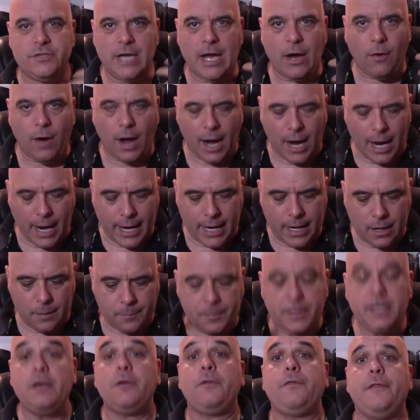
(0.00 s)
Now, I
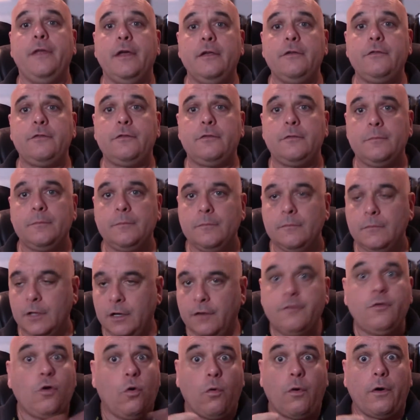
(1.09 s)
appealed this,
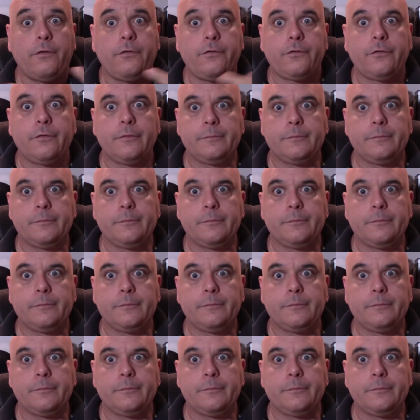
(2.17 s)
of course,